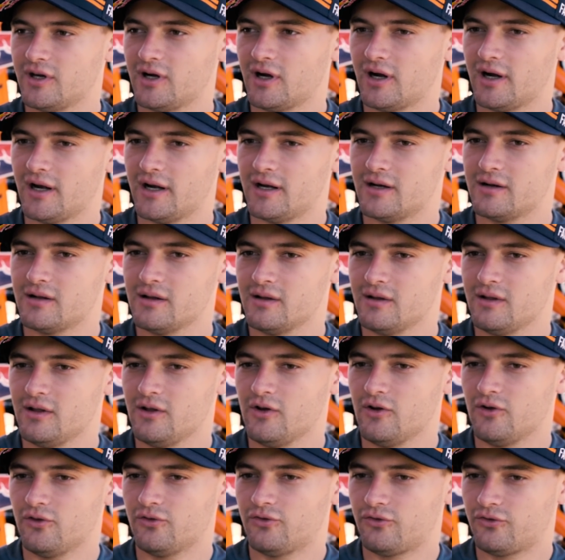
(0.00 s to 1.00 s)
year, and
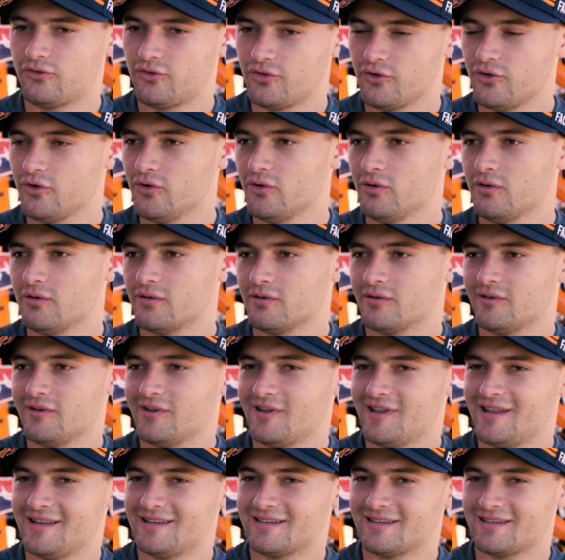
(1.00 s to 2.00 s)
2,
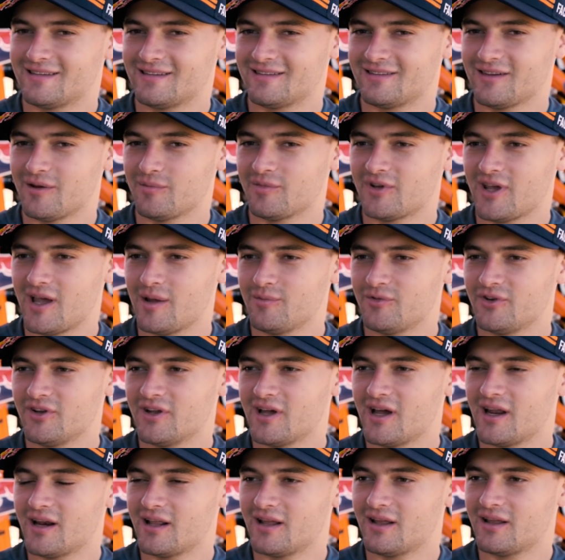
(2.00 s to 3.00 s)
it's sometimes you
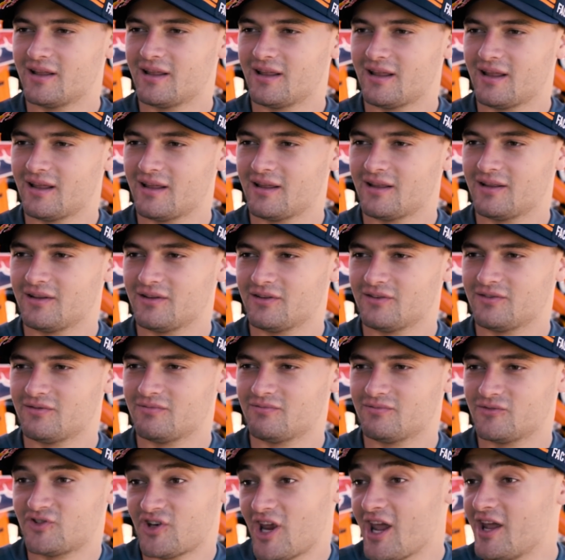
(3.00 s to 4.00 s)
gotta
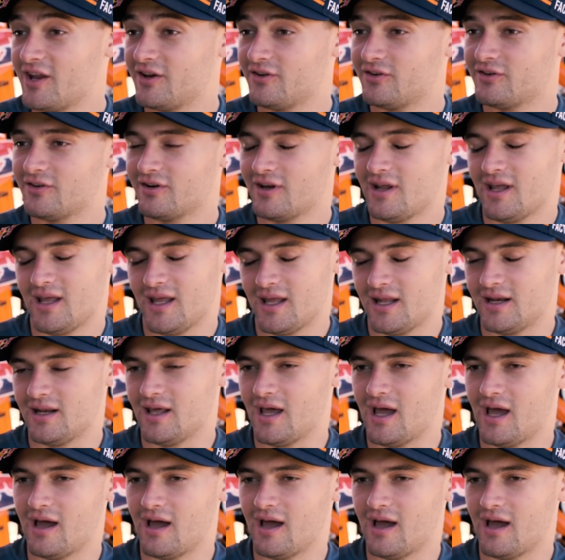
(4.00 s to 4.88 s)
change. And